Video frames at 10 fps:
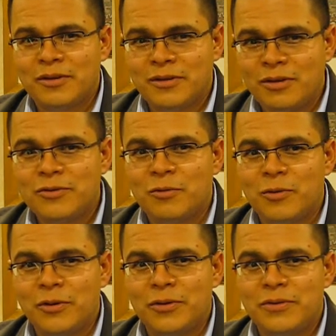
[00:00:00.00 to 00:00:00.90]
cultural
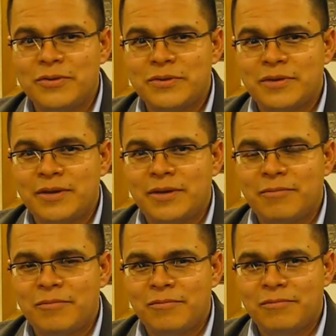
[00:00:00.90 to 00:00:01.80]
workers,
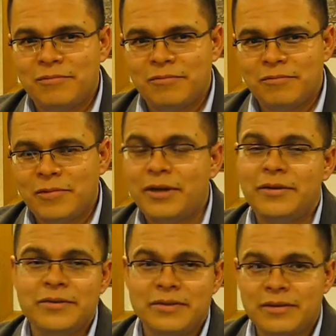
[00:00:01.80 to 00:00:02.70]

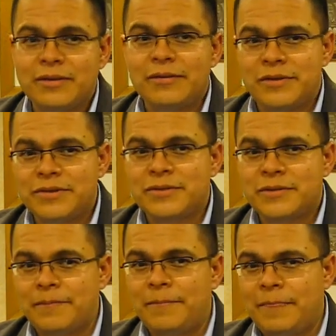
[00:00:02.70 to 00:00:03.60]
writers, and theorists.
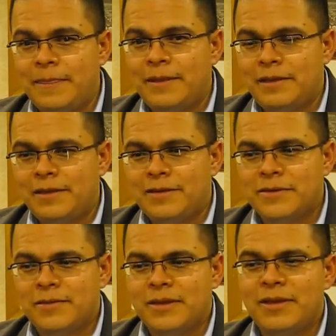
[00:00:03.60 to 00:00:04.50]

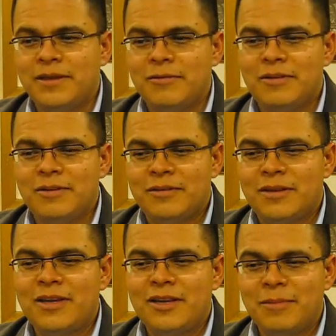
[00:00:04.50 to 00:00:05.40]
So
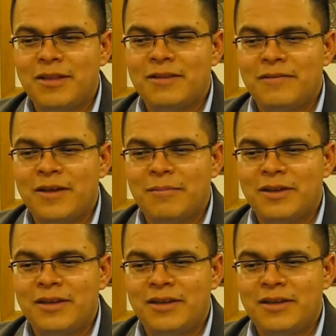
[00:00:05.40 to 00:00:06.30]
thinking about the
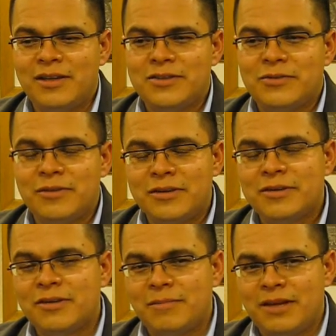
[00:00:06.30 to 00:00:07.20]
family in its
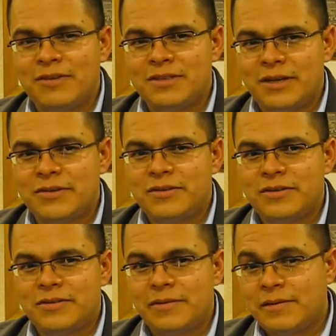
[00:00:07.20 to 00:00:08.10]
traditional
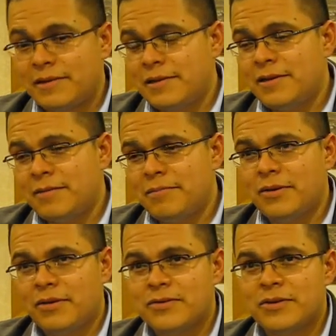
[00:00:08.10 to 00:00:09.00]
manifestations, but
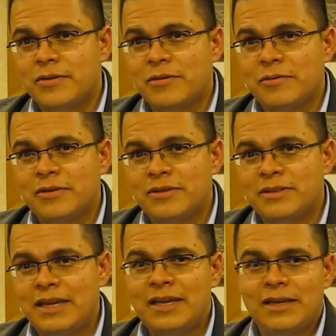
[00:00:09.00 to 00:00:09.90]
also
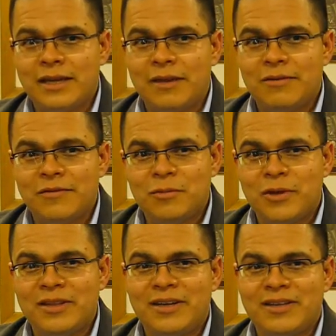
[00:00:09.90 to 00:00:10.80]
taking account of the
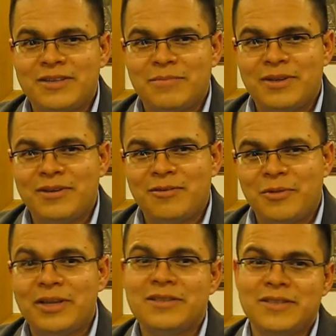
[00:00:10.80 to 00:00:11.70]
way that it's been
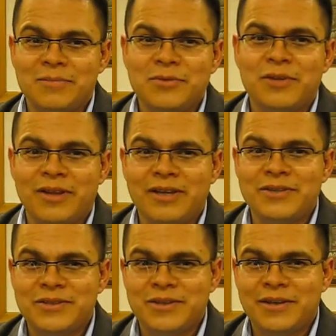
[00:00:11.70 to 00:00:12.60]

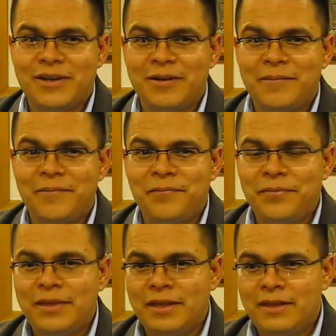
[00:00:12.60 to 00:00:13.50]
reconceptualized
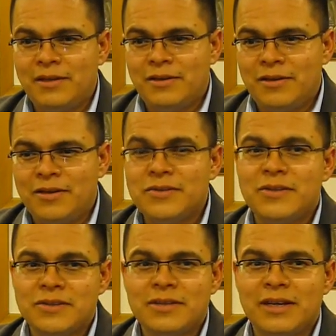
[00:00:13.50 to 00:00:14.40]

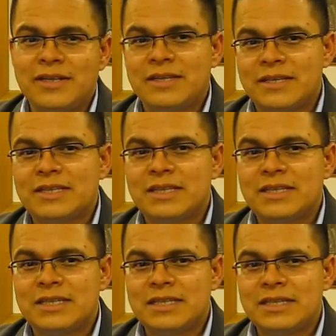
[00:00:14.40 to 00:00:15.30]
since the
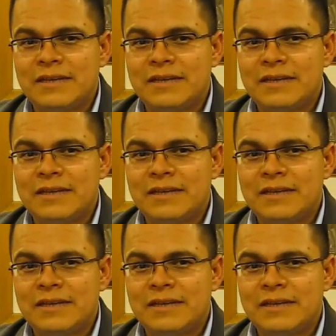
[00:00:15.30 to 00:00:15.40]
1960s.